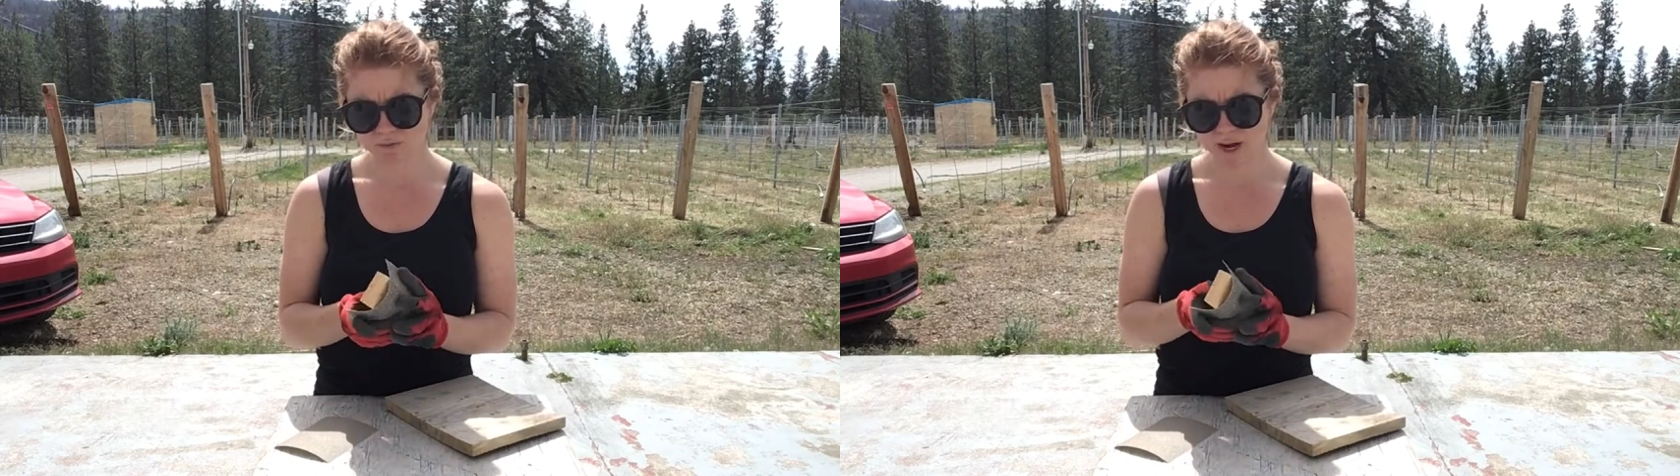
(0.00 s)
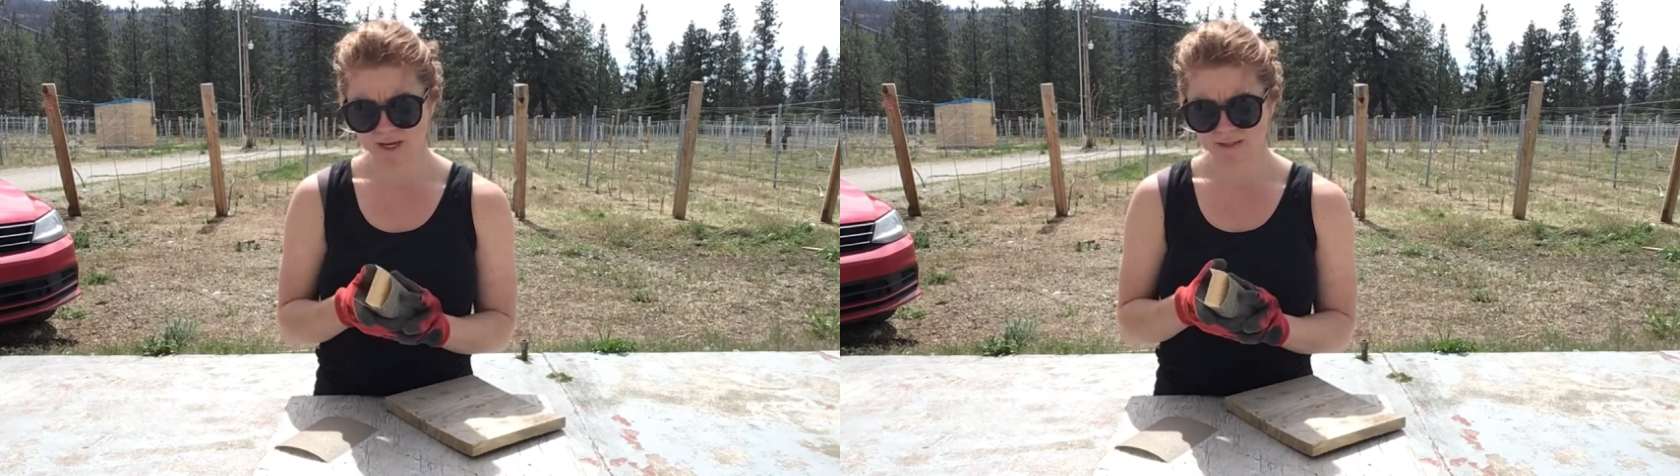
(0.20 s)

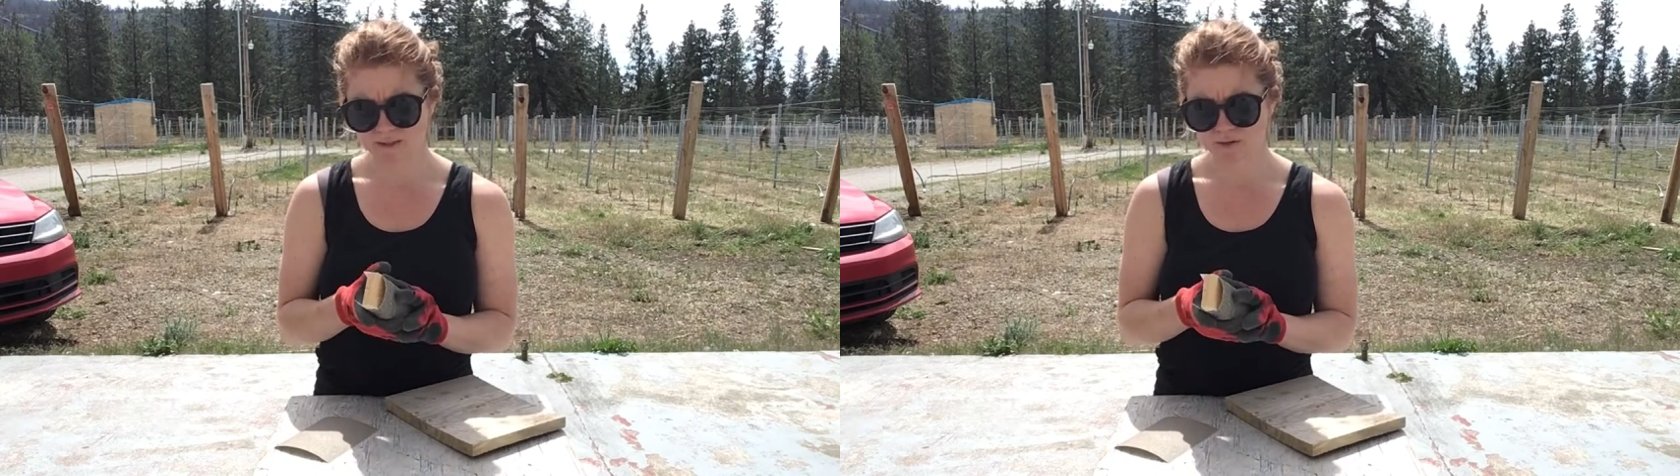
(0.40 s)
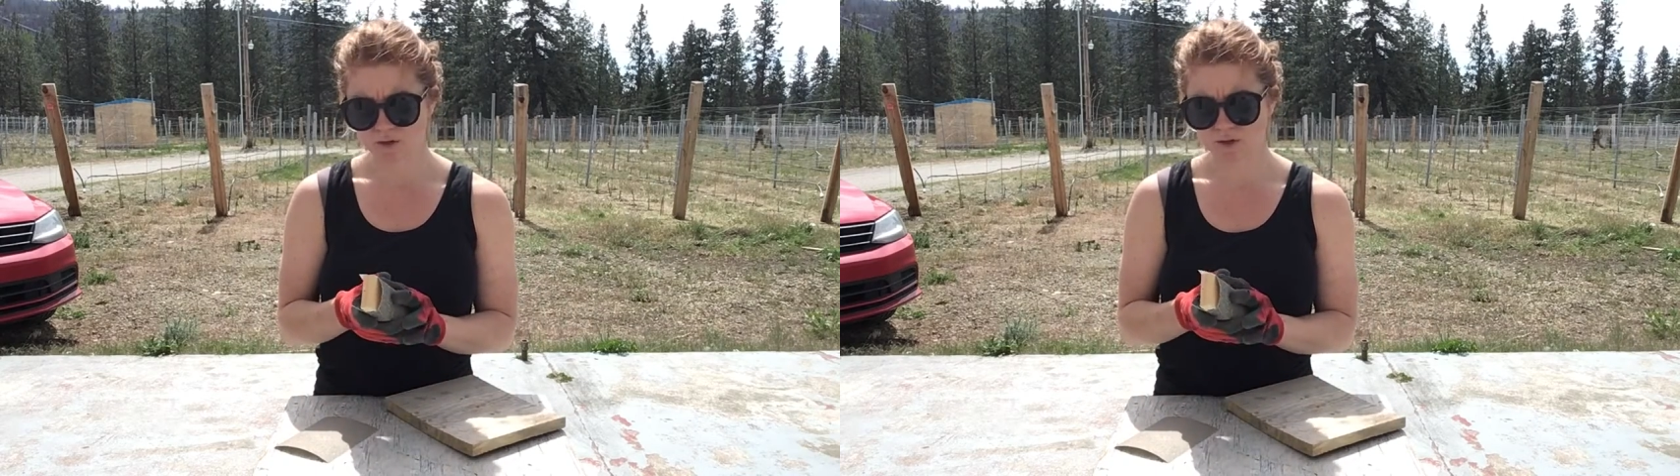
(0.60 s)

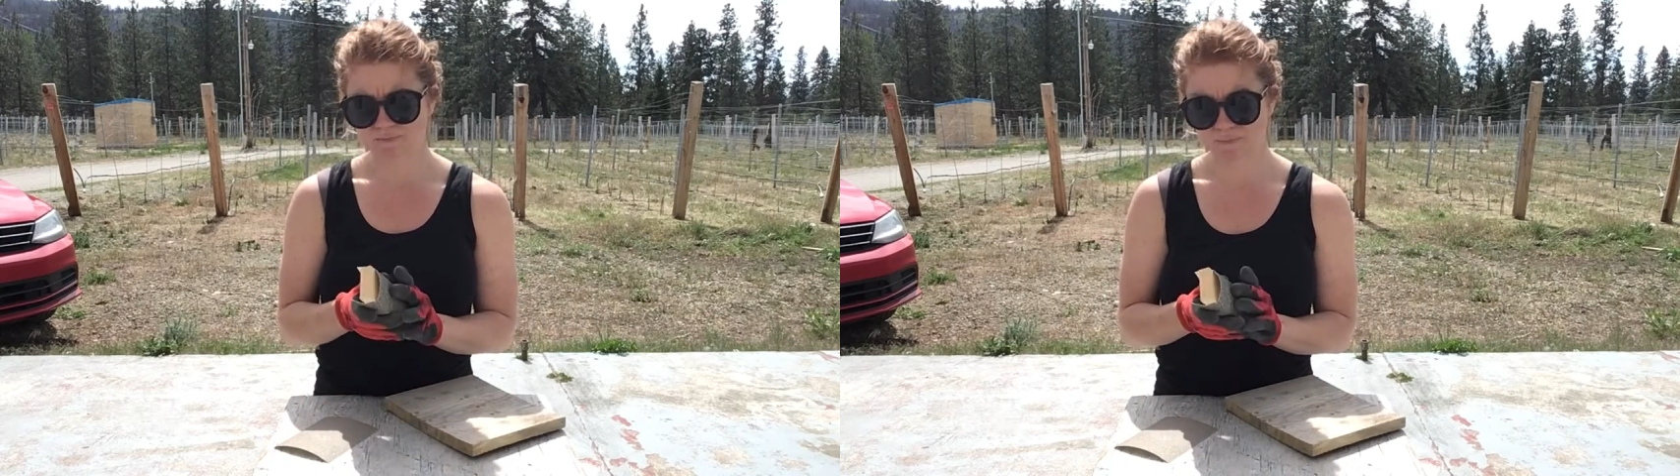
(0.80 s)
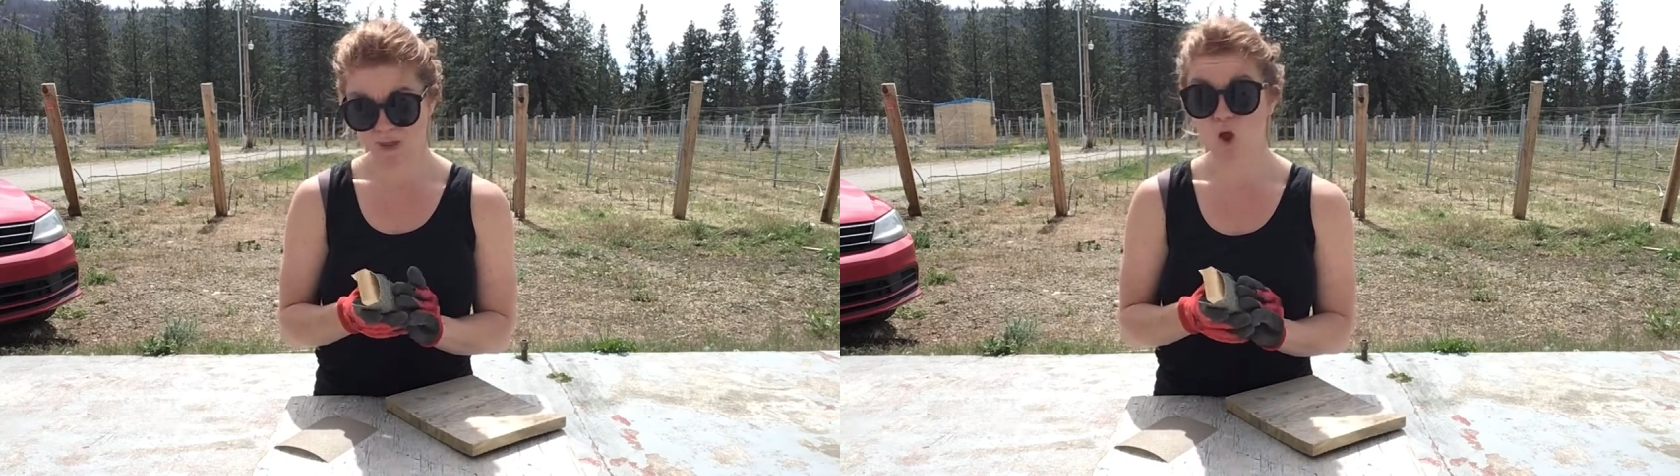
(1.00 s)

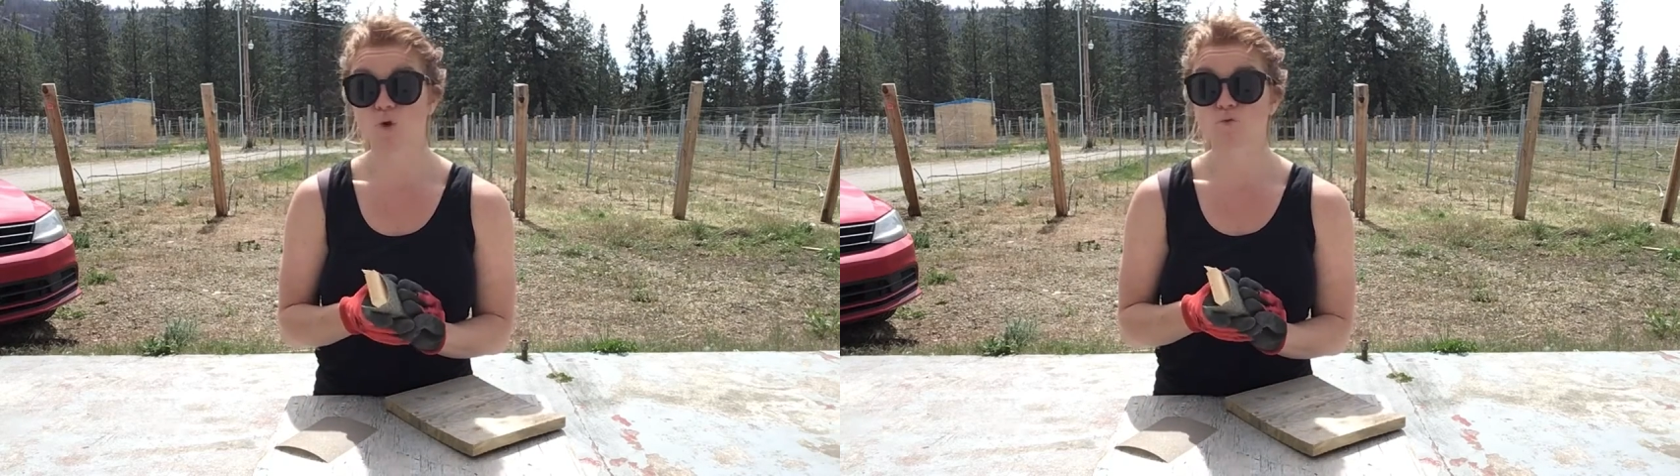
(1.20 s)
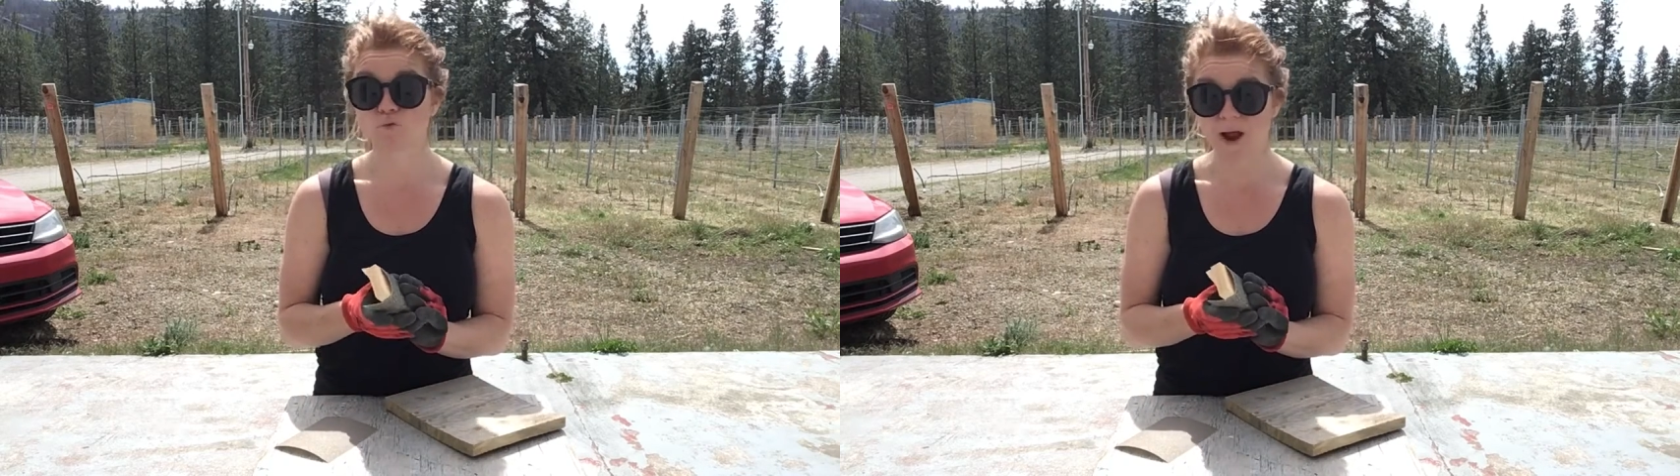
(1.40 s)

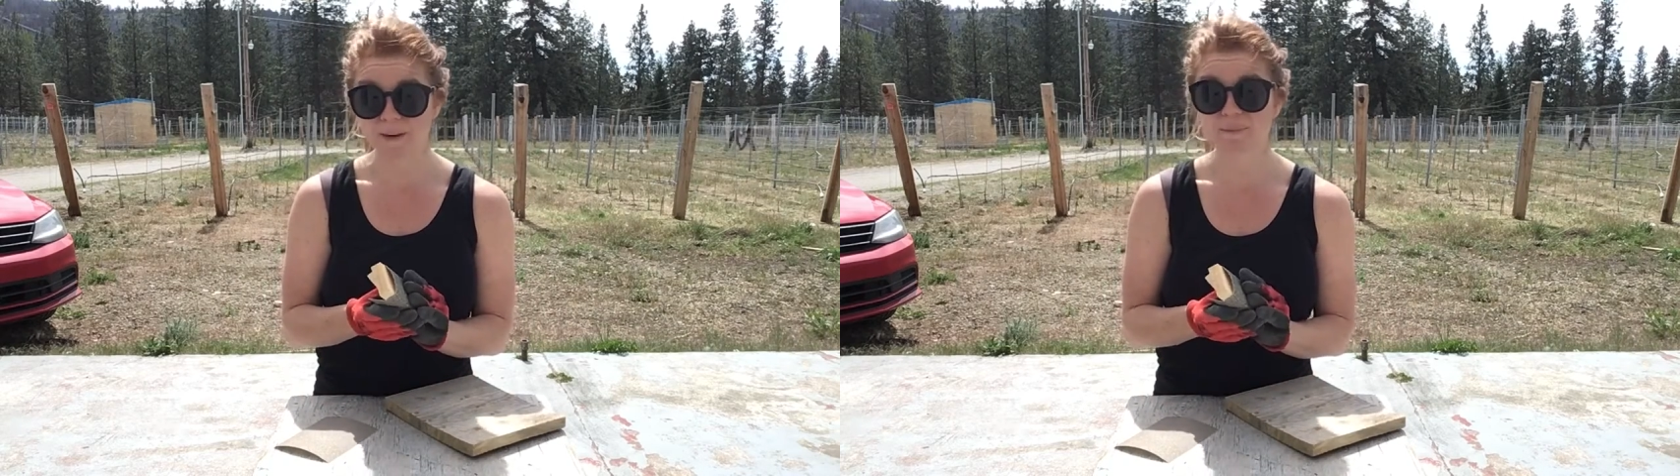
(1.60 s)
wrap